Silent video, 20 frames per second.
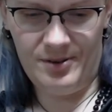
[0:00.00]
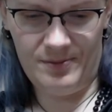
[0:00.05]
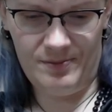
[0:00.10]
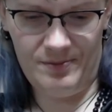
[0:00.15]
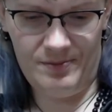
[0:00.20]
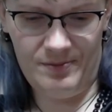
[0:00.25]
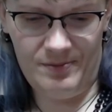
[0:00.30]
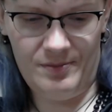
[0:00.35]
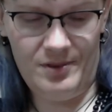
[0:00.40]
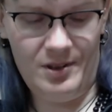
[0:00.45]

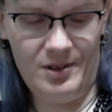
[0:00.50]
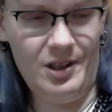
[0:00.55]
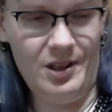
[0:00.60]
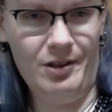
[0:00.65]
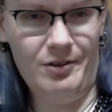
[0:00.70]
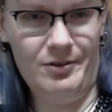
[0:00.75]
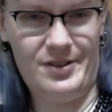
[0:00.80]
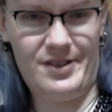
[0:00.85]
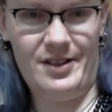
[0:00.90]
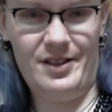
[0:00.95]
low
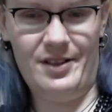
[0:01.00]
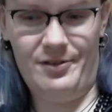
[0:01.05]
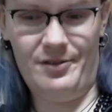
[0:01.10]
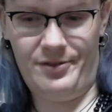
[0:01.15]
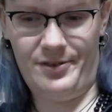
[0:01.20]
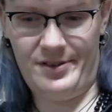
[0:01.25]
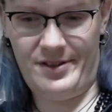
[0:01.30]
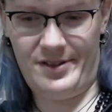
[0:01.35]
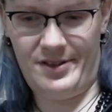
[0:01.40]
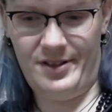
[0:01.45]

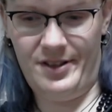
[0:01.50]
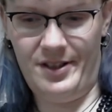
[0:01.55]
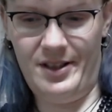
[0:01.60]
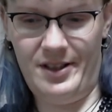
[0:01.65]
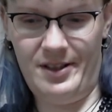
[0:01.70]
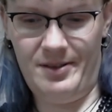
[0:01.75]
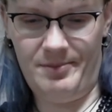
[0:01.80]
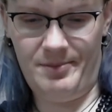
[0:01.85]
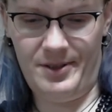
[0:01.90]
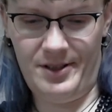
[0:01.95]
self-esteem, and